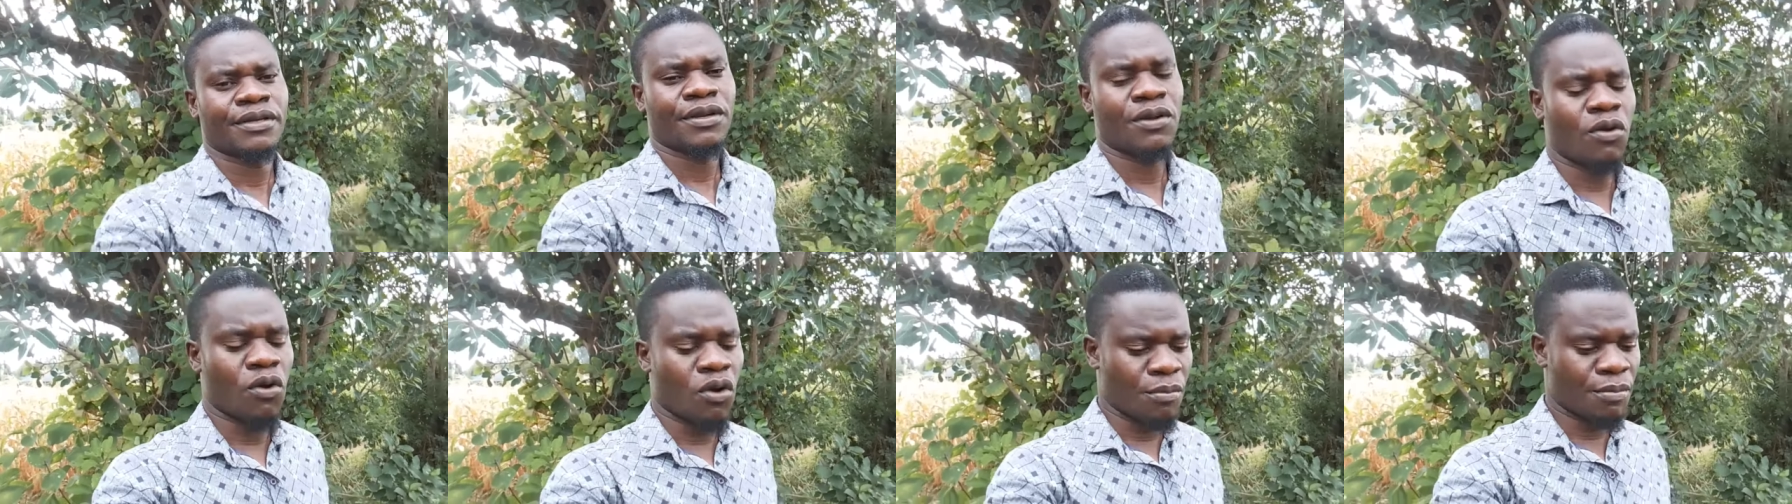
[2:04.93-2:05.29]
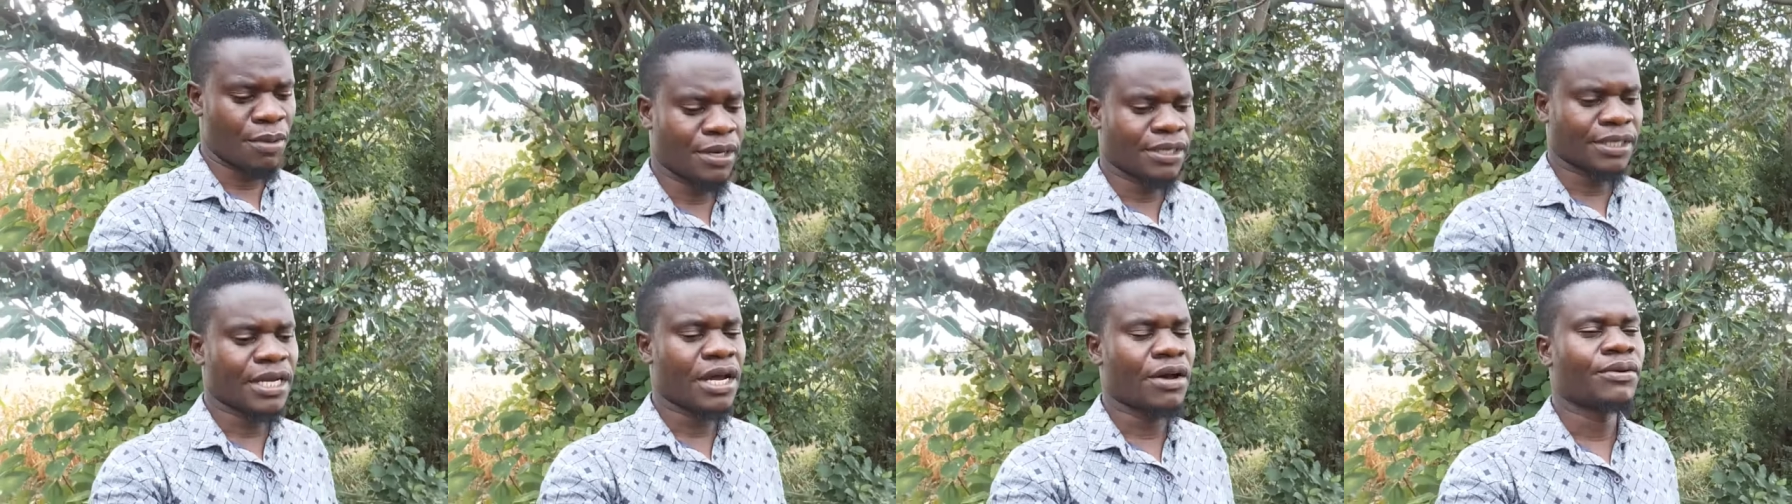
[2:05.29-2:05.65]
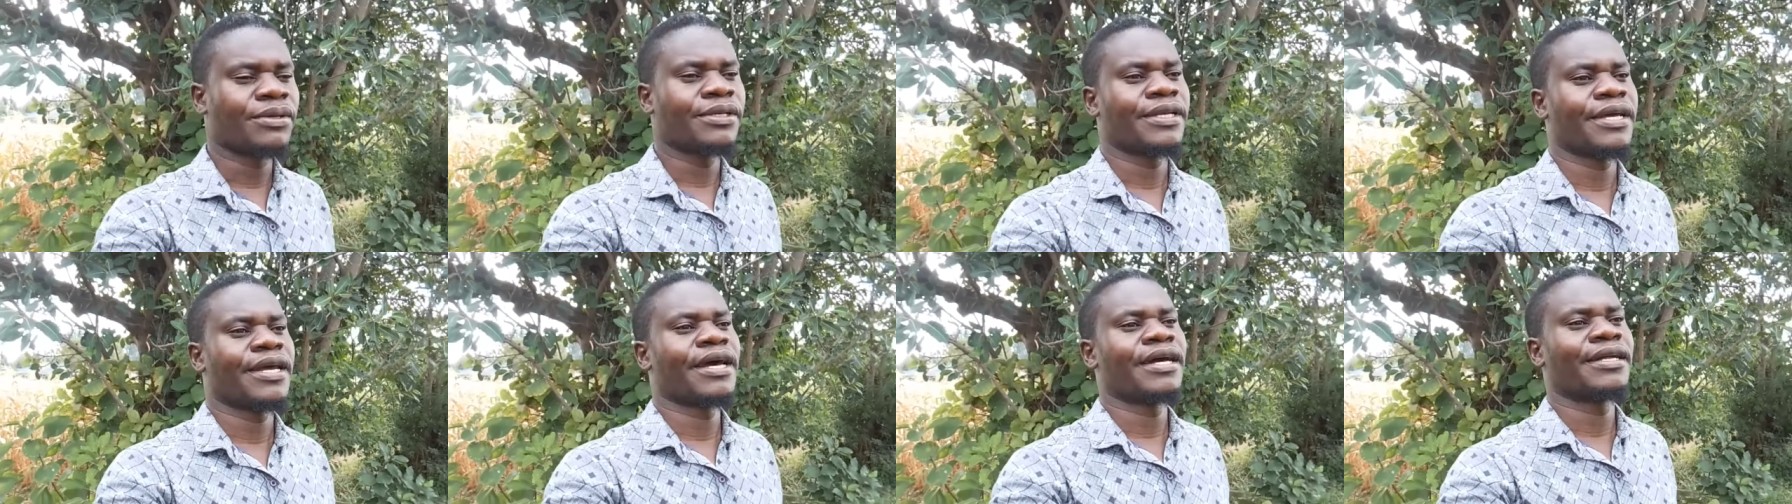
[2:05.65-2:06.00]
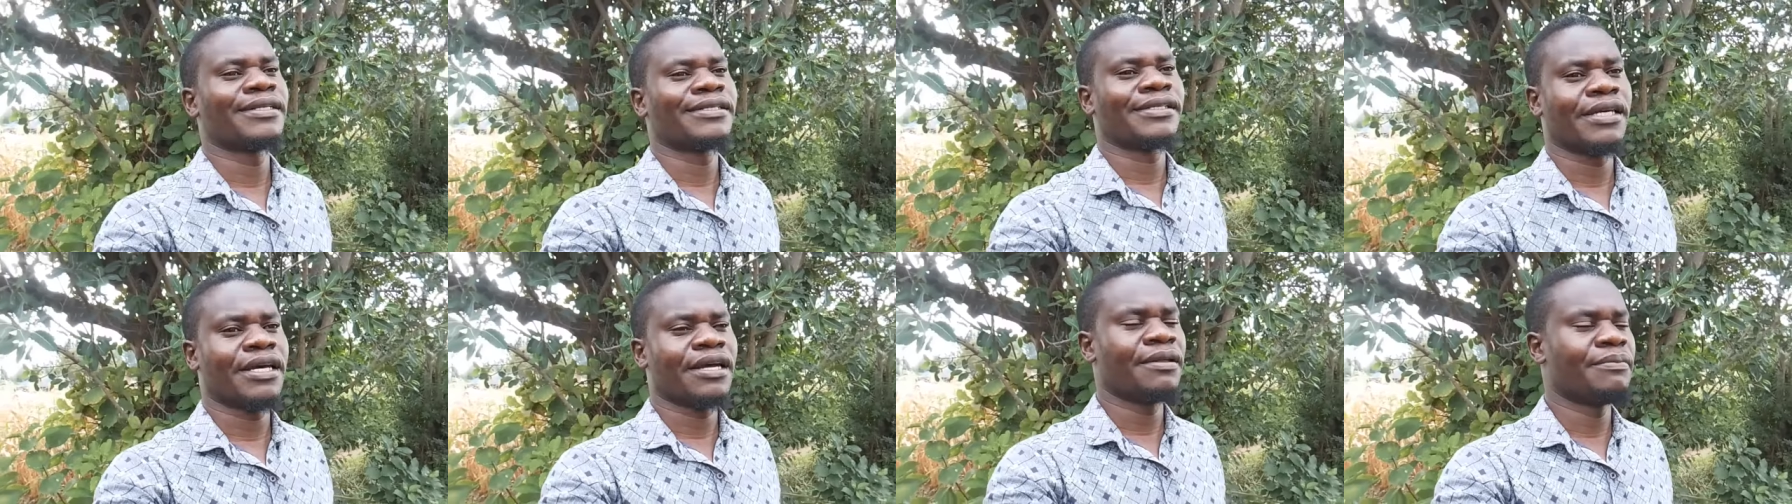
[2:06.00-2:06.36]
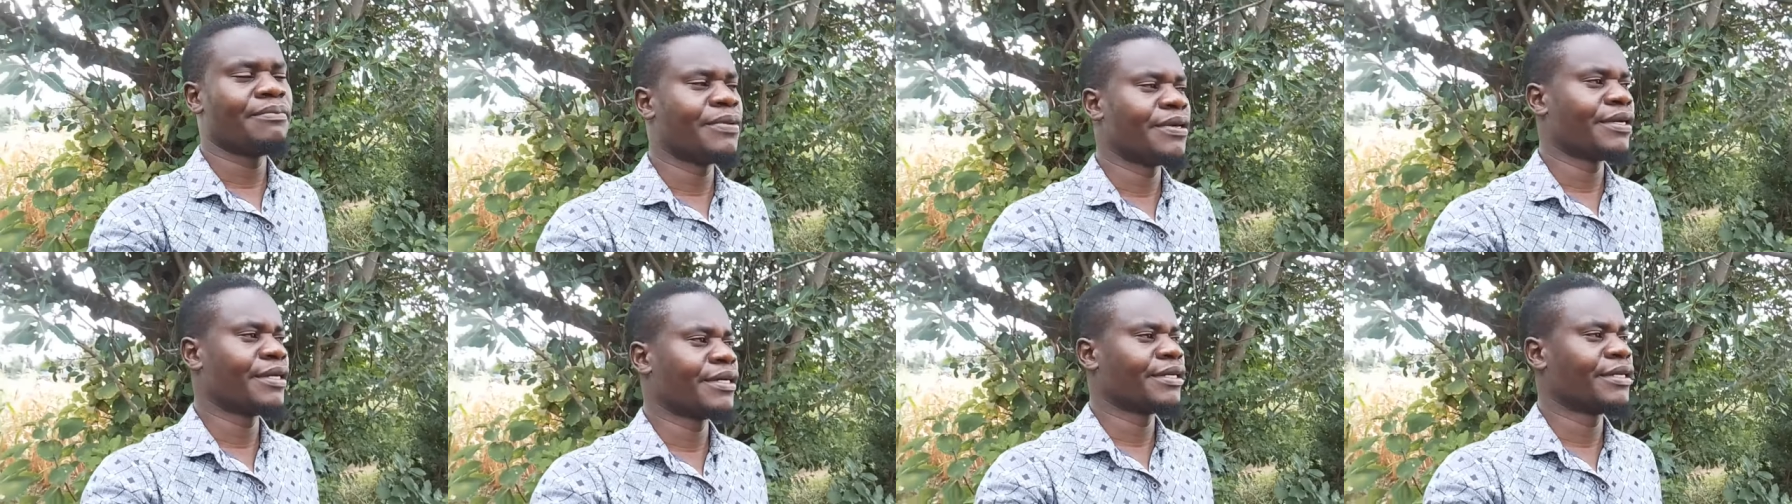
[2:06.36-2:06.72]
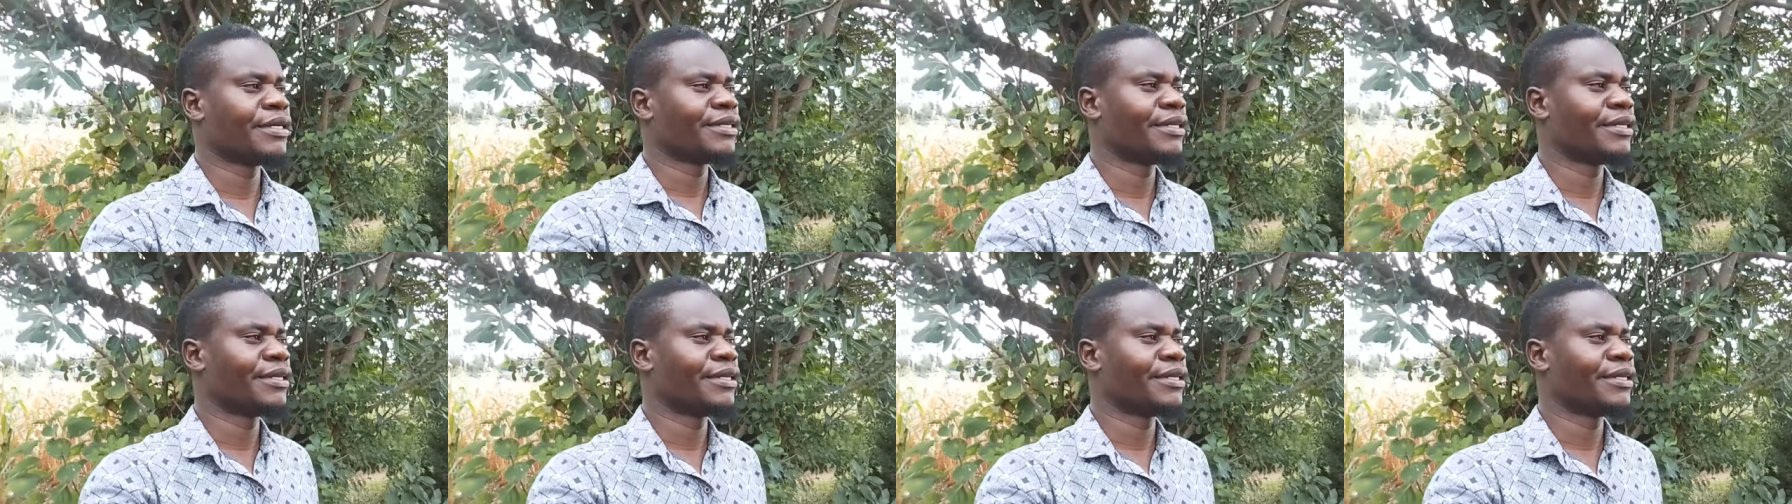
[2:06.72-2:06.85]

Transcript: comment down there and tell me